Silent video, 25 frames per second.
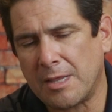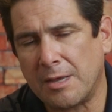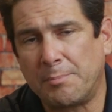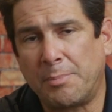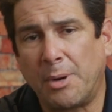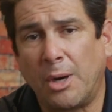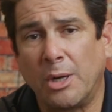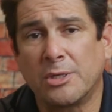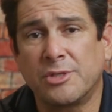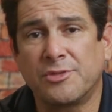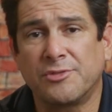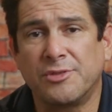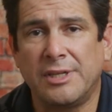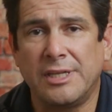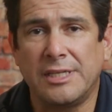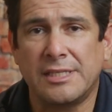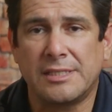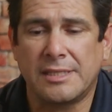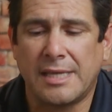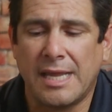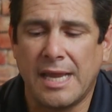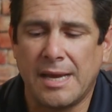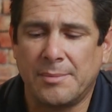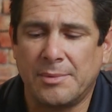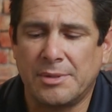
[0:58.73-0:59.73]
Parts for
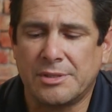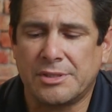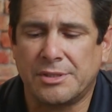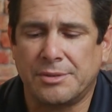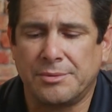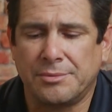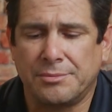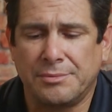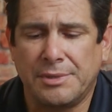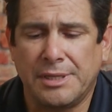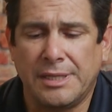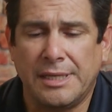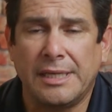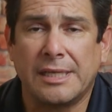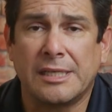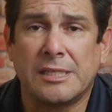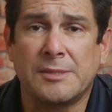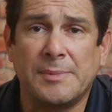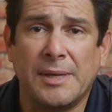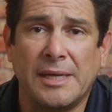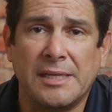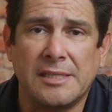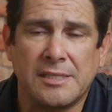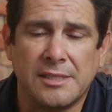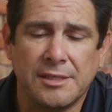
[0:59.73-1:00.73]
these cameras are really
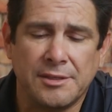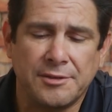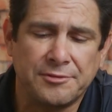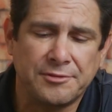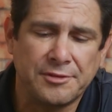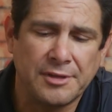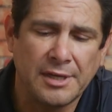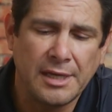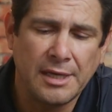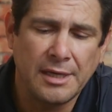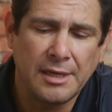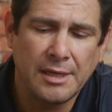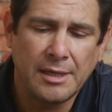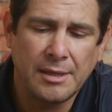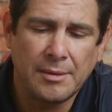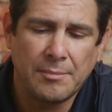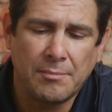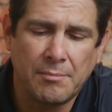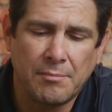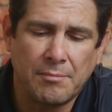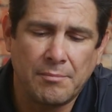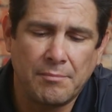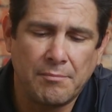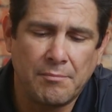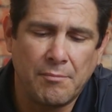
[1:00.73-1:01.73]
expensive,
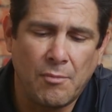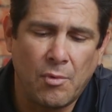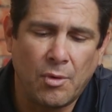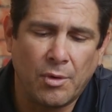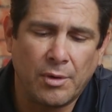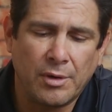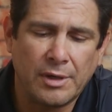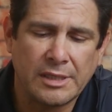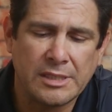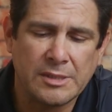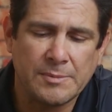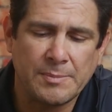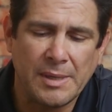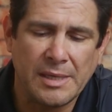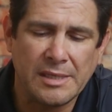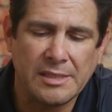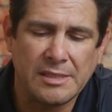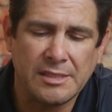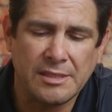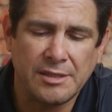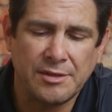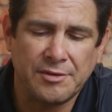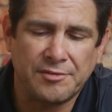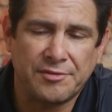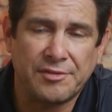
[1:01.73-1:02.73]
more
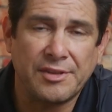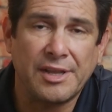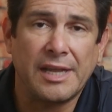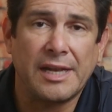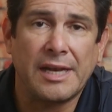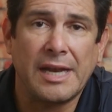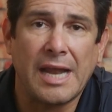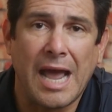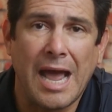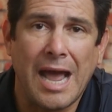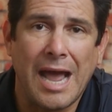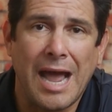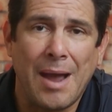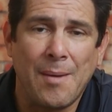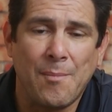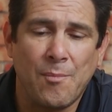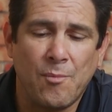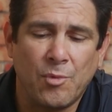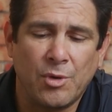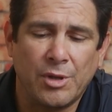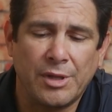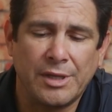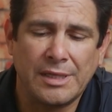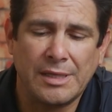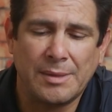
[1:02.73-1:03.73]
expensive than
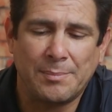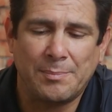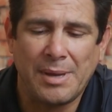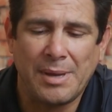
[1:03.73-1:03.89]
I'm willing to